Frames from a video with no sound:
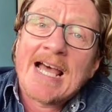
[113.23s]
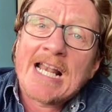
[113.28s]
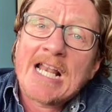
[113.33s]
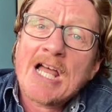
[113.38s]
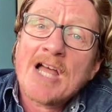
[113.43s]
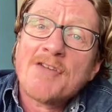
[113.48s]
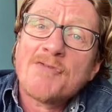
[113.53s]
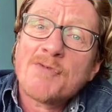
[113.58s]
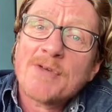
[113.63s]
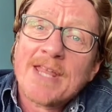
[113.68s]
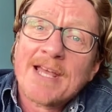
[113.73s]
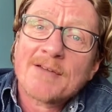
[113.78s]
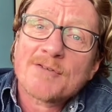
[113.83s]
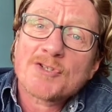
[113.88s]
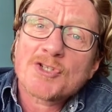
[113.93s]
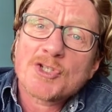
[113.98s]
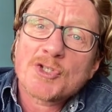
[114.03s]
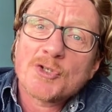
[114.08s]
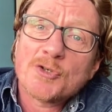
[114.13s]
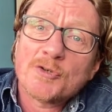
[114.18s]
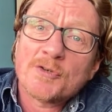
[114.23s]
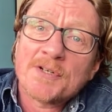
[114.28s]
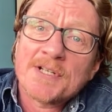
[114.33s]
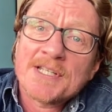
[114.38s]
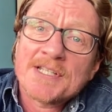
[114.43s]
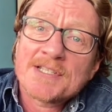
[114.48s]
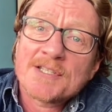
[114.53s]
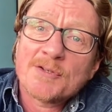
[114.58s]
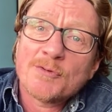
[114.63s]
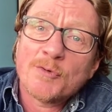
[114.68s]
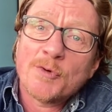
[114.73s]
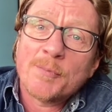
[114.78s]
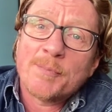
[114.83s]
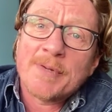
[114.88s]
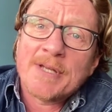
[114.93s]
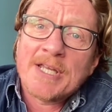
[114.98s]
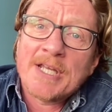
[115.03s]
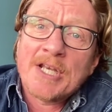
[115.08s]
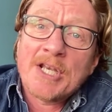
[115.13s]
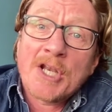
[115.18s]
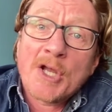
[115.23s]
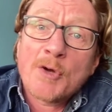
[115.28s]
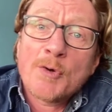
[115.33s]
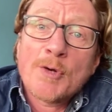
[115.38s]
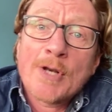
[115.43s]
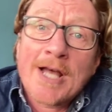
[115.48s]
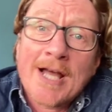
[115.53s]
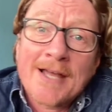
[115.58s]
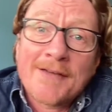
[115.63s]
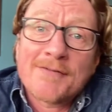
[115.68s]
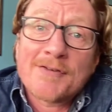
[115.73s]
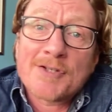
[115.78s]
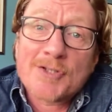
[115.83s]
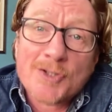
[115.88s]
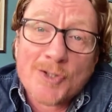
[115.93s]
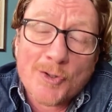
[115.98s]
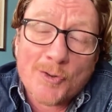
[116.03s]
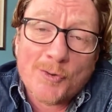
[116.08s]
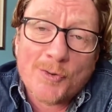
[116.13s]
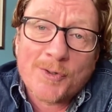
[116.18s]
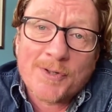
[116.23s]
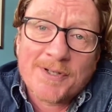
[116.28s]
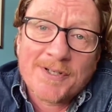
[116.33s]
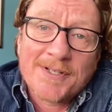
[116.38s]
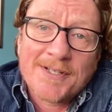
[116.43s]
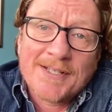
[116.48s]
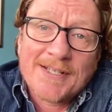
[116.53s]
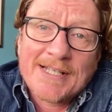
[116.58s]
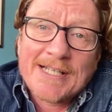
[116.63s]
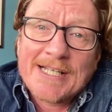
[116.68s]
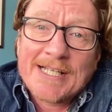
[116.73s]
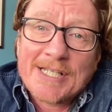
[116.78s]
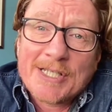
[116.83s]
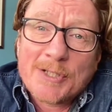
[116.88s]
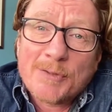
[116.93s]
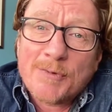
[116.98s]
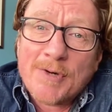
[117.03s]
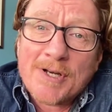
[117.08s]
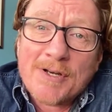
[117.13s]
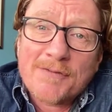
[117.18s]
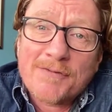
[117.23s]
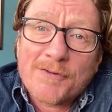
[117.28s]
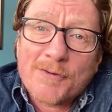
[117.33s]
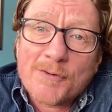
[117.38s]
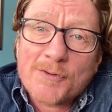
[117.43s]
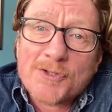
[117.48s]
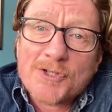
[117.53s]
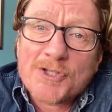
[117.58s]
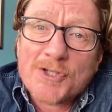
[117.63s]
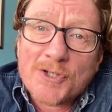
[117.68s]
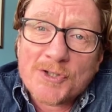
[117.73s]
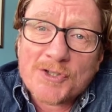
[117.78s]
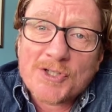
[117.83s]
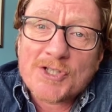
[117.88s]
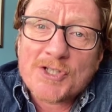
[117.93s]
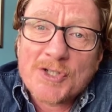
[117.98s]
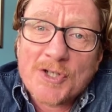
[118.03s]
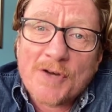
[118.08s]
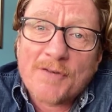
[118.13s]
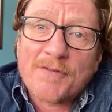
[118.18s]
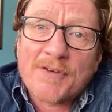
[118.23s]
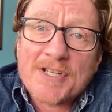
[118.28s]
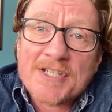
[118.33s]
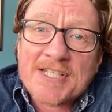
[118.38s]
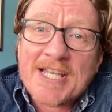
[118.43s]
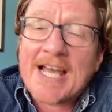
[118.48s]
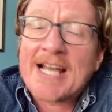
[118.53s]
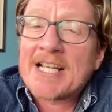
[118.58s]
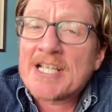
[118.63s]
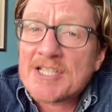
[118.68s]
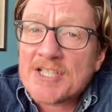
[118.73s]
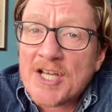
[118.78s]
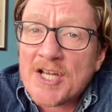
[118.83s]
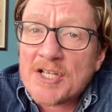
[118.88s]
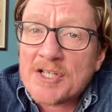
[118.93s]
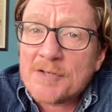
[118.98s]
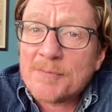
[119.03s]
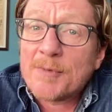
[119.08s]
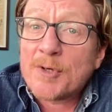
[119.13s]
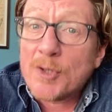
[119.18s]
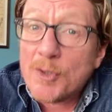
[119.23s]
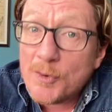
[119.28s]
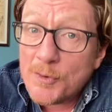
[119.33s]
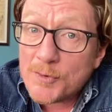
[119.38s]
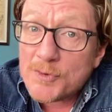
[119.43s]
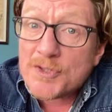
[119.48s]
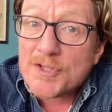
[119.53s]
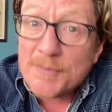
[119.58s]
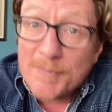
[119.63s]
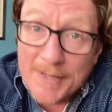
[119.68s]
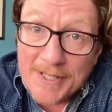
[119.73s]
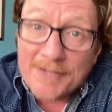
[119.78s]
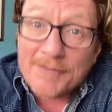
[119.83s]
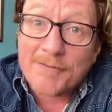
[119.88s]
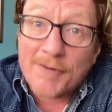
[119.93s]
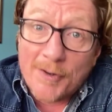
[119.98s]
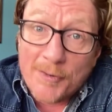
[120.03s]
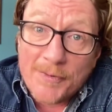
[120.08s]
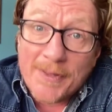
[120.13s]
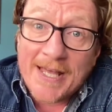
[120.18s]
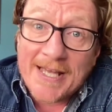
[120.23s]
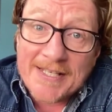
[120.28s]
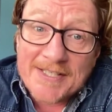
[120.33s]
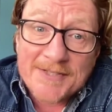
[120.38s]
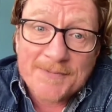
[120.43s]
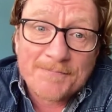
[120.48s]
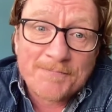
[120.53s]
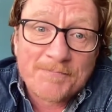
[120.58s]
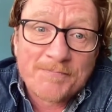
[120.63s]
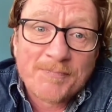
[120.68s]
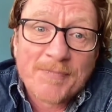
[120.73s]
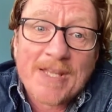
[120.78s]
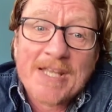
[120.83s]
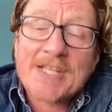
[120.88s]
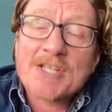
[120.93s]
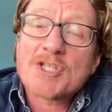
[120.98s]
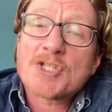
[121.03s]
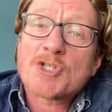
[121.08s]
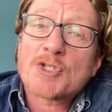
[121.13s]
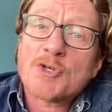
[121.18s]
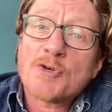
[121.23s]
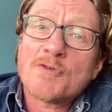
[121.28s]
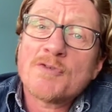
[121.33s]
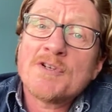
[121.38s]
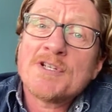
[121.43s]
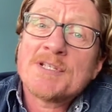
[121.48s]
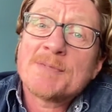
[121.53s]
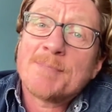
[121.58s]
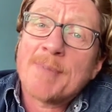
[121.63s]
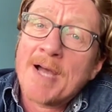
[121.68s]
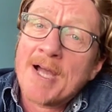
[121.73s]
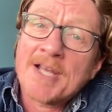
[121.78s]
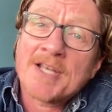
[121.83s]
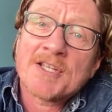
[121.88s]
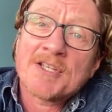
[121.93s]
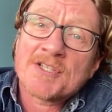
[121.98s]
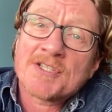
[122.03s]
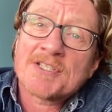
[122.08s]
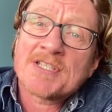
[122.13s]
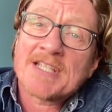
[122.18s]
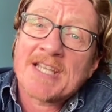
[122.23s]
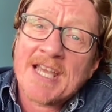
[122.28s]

A life without stories would be no life at all. The wonderful Scottish novelist Alexander McCall Smith wrote that. Stories bind us